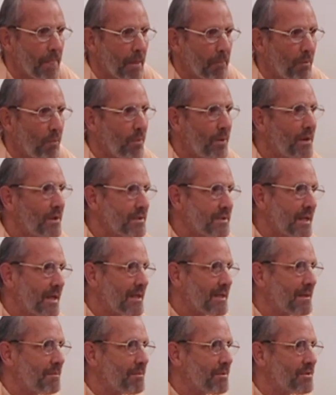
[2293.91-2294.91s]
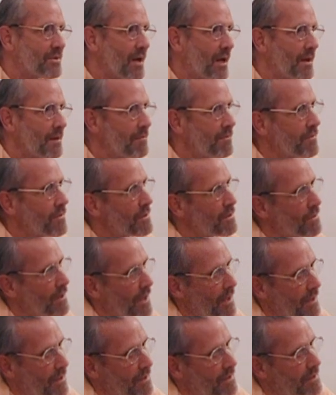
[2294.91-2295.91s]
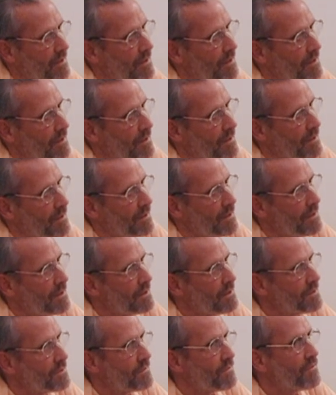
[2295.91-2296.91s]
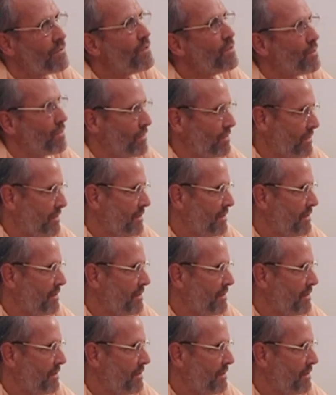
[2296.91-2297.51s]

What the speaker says: But we are taking prasadam for granted. It is food.